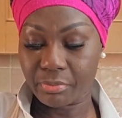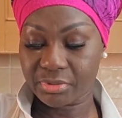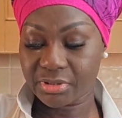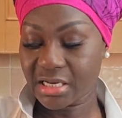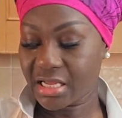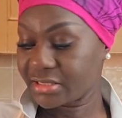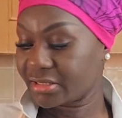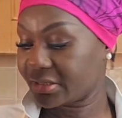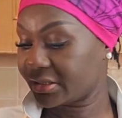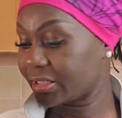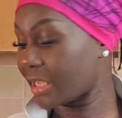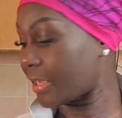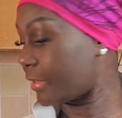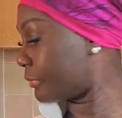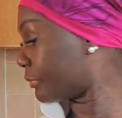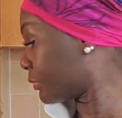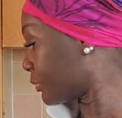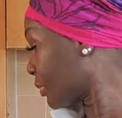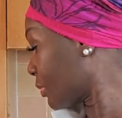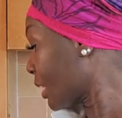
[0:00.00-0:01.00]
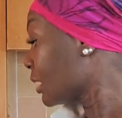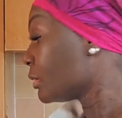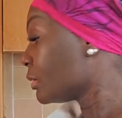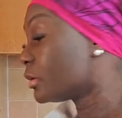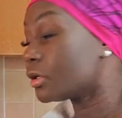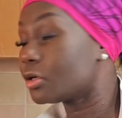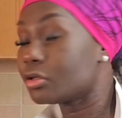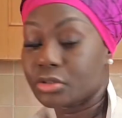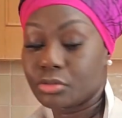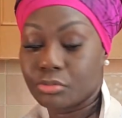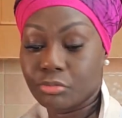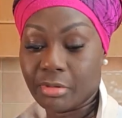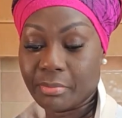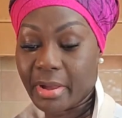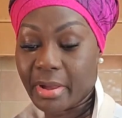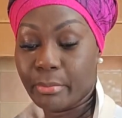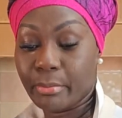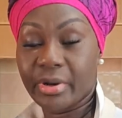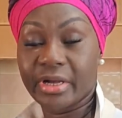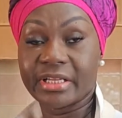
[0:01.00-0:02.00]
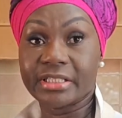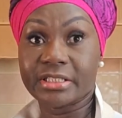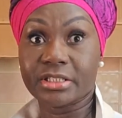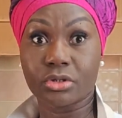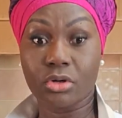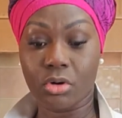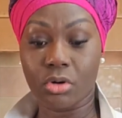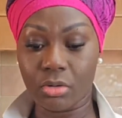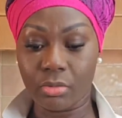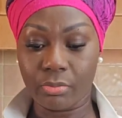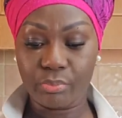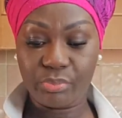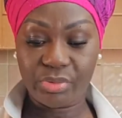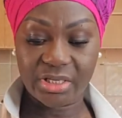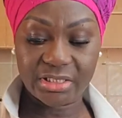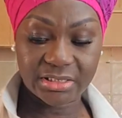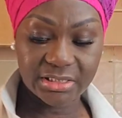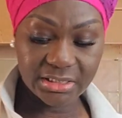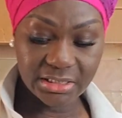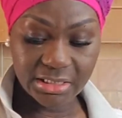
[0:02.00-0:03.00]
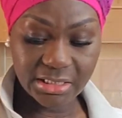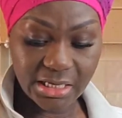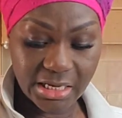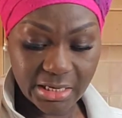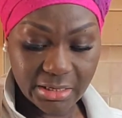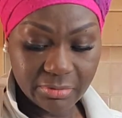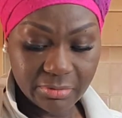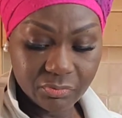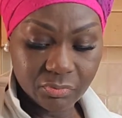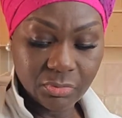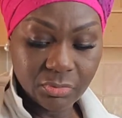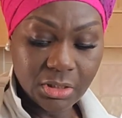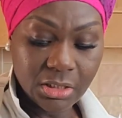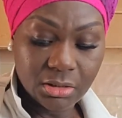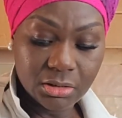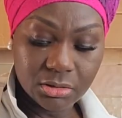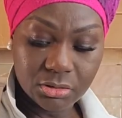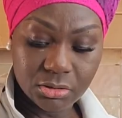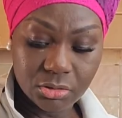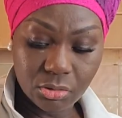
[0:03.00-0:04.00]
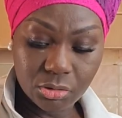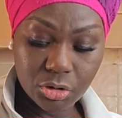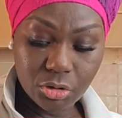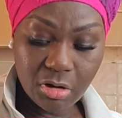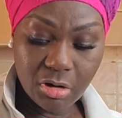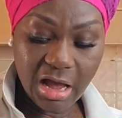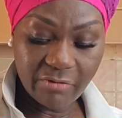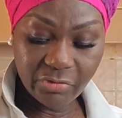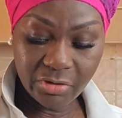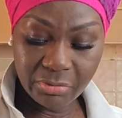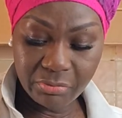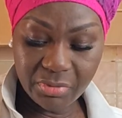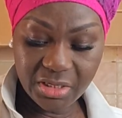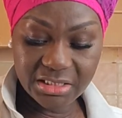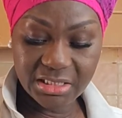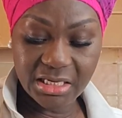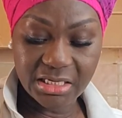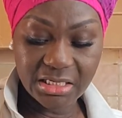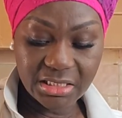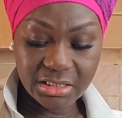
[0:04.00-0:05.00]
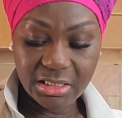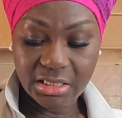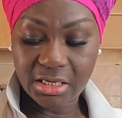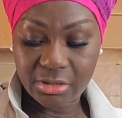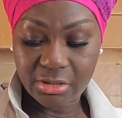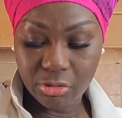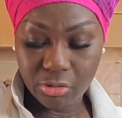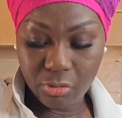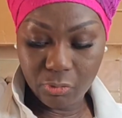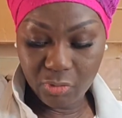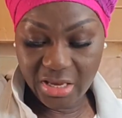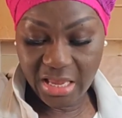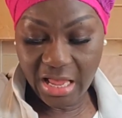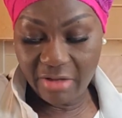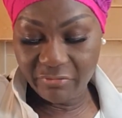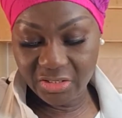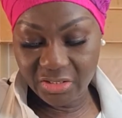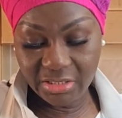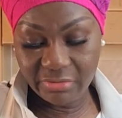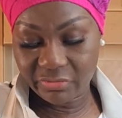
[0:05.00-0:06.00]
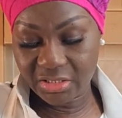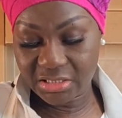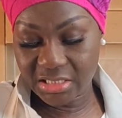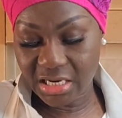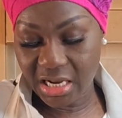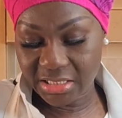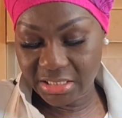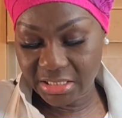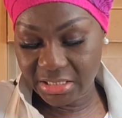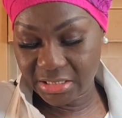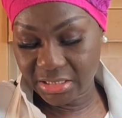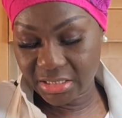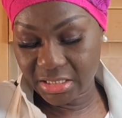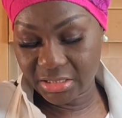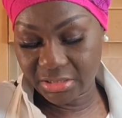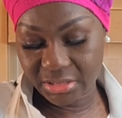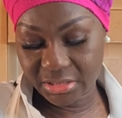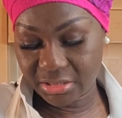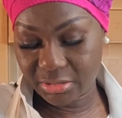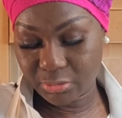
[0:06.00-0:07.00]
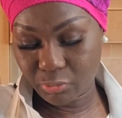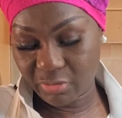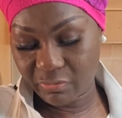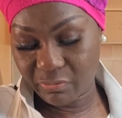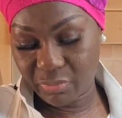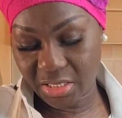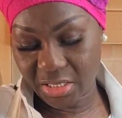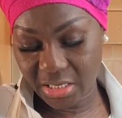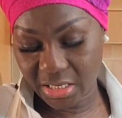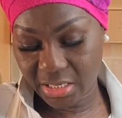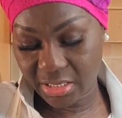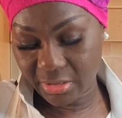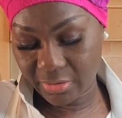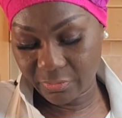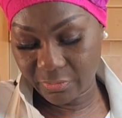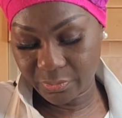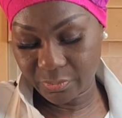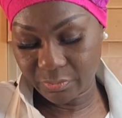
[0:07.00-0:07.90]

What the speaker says: That's it, because remember, it's got bits in there. So you haven't missed anything at all. We haven't even done anything since we've been here.